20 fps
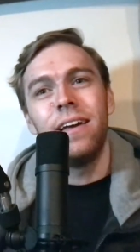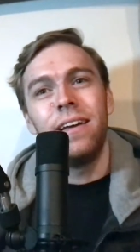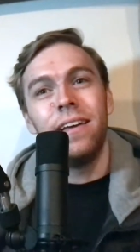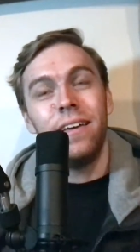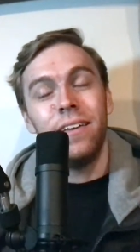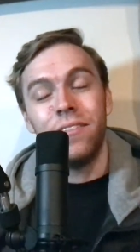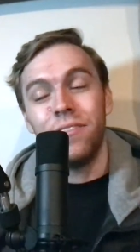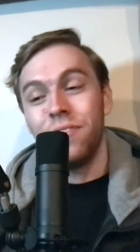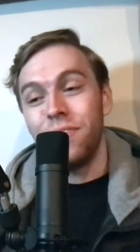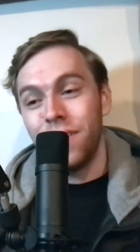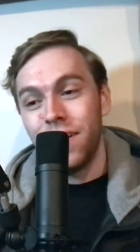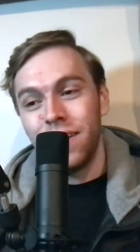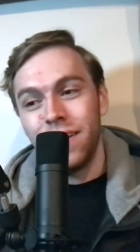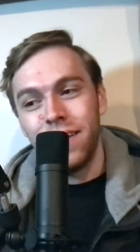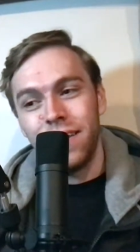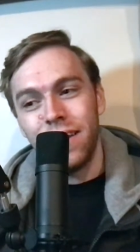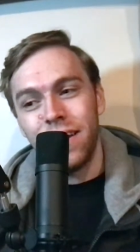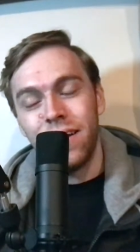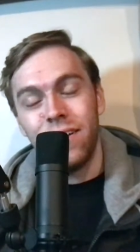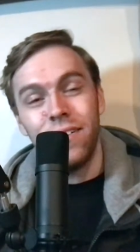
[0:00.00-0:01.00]
It's finally
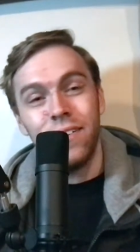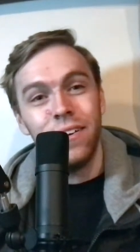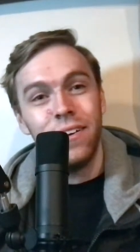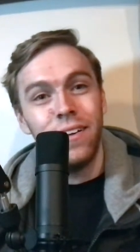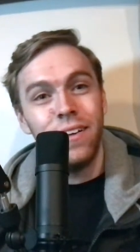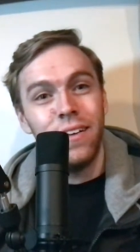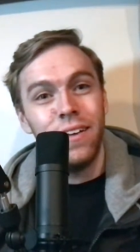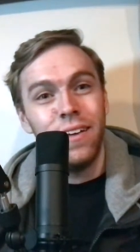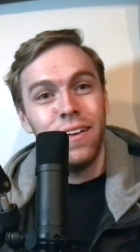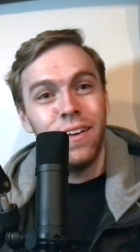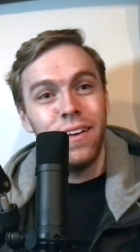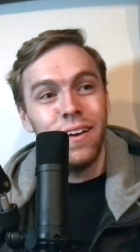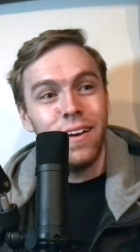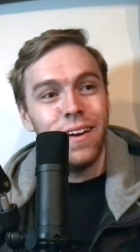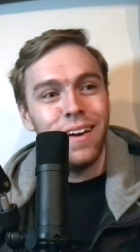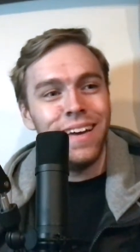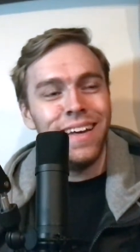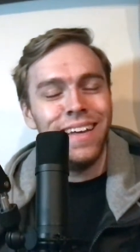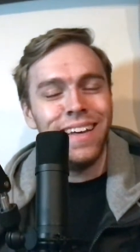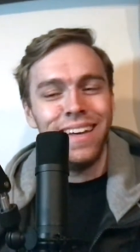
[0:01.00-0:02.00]
out.
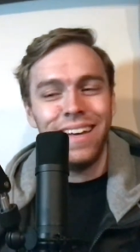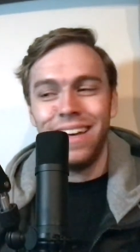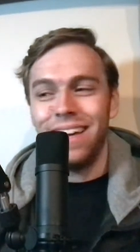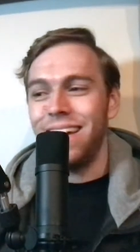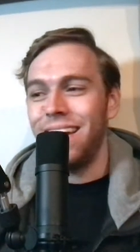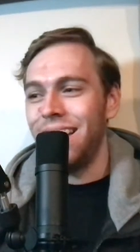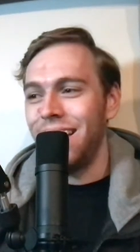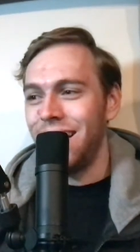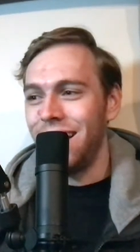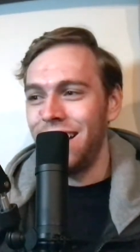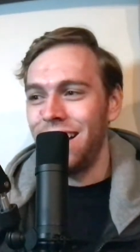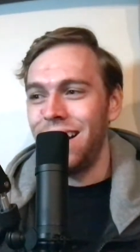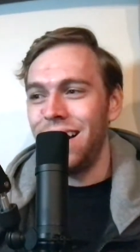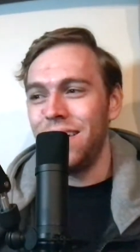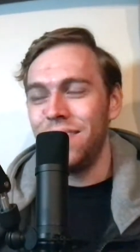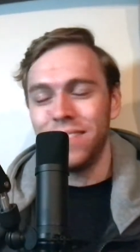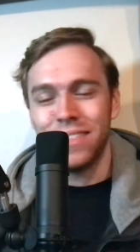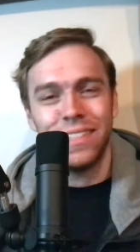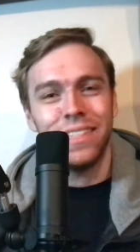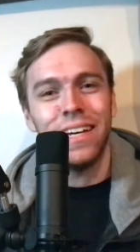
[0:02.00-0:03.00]
I'm
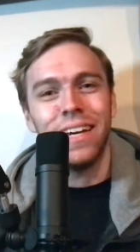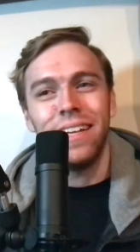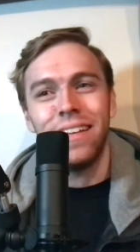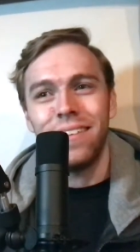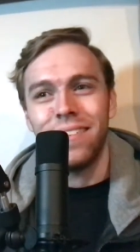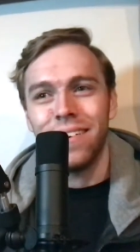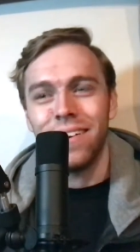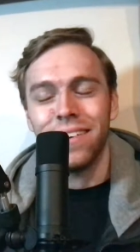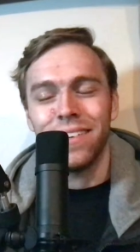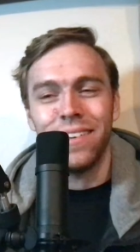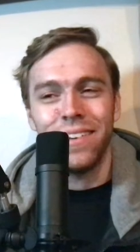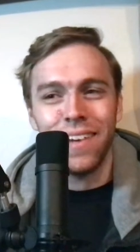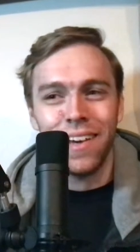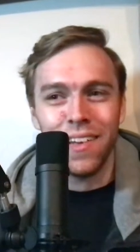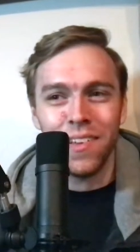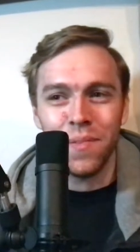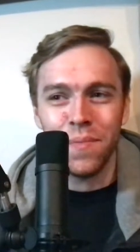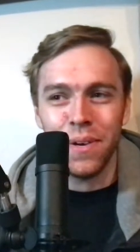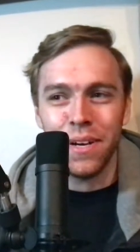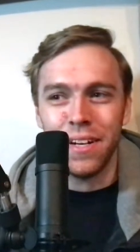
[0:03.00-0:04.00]
excited to talk to you guys
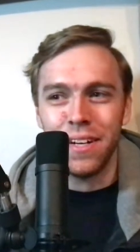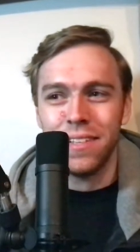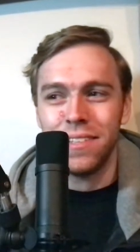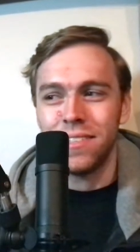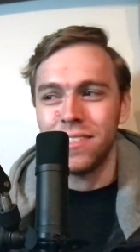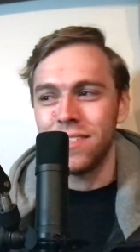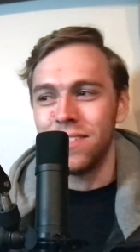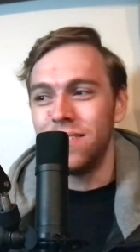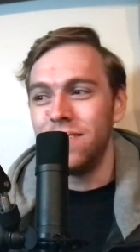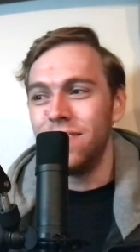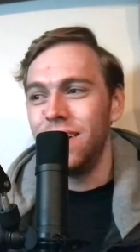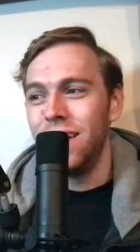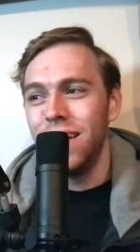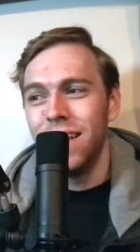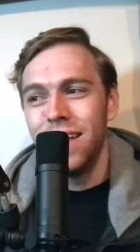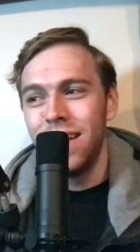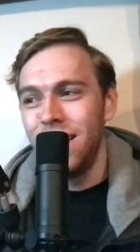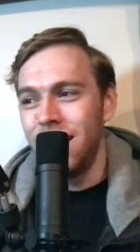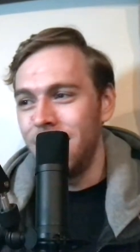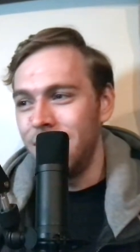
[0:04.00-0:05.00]
about it, so
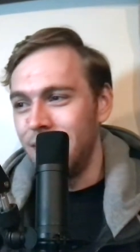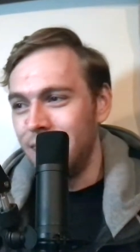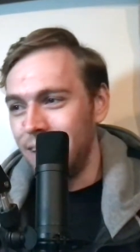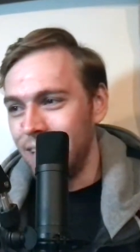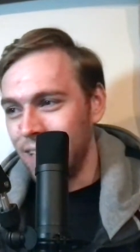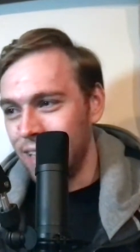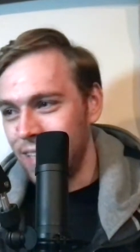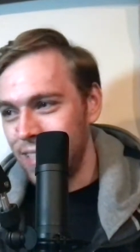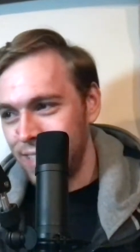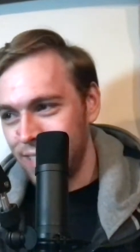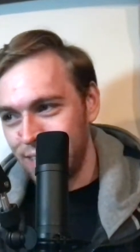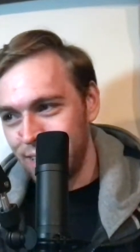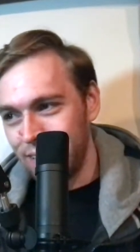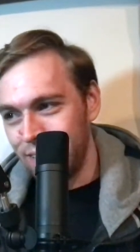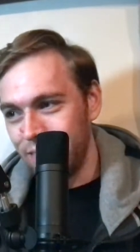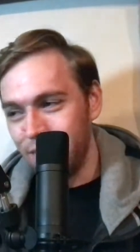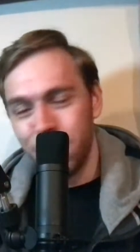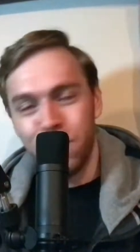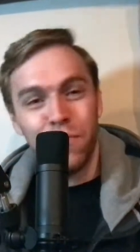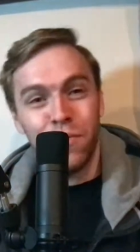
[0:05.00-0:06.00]
let's get into
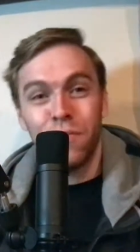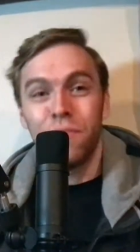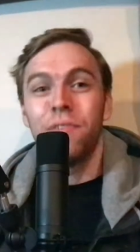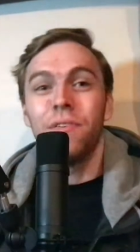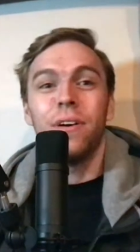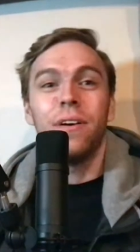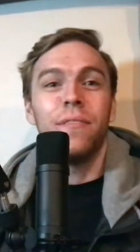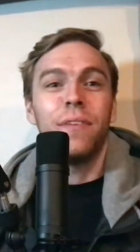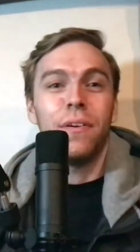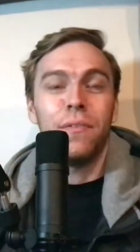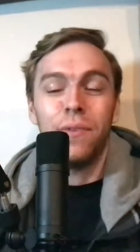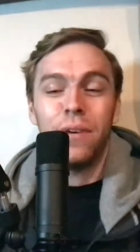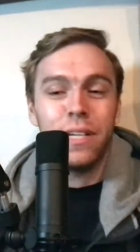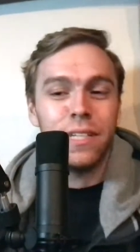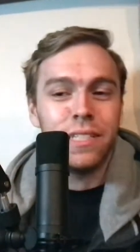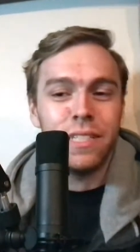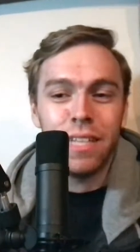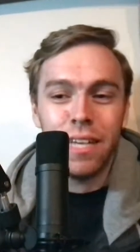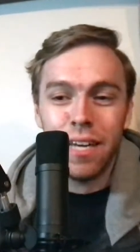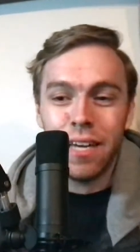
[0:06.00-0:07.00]
it. First off, I want to
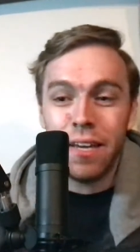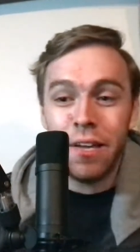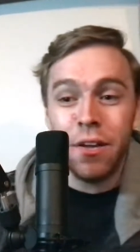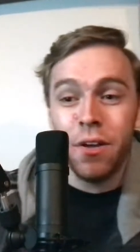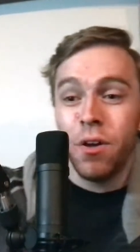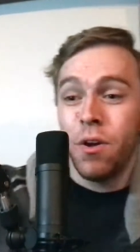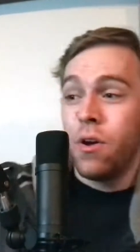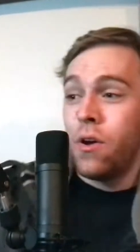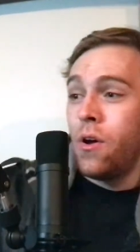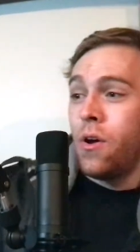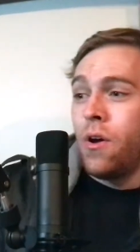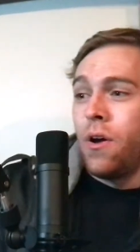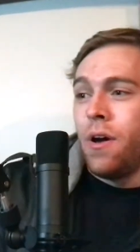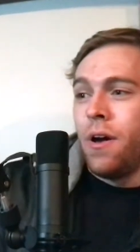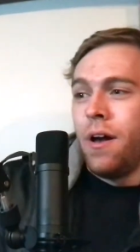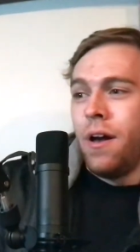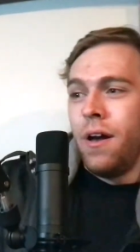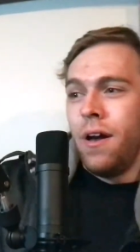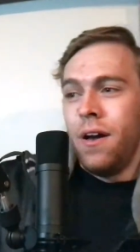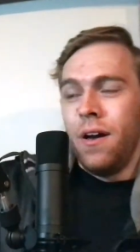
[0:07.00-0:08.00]
say,
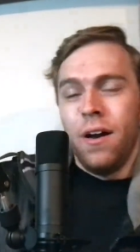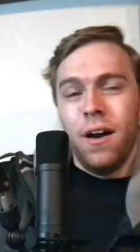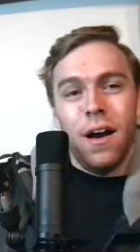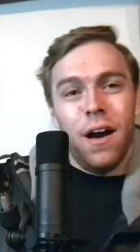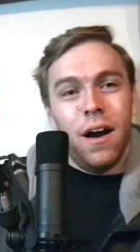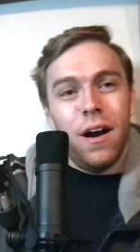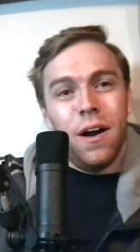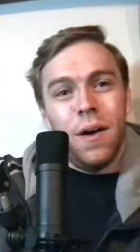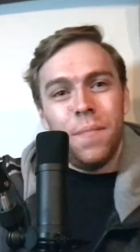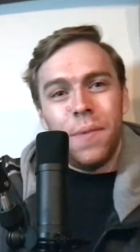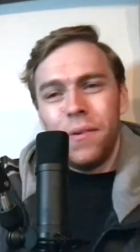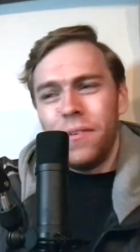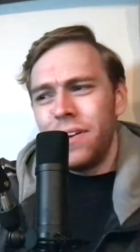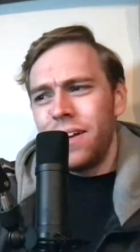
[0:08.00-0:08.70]
I want